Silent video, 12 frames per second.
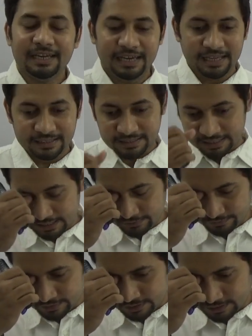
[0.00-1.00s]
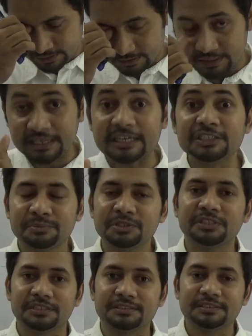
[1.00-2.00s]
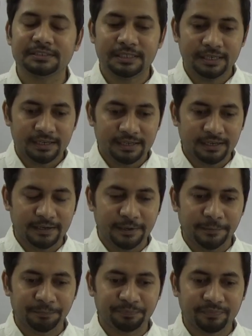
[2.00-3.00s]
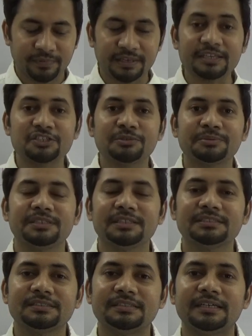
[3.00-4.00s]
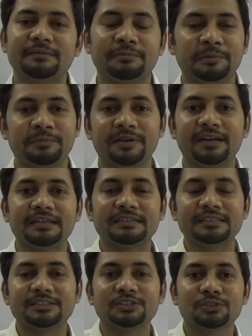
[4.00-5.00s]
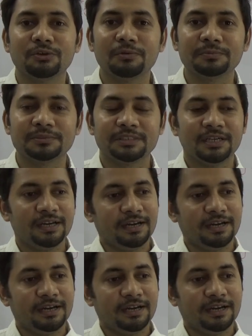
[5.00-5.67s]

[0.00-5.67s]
And thereafter, the Egyptians, they are preparing the soaps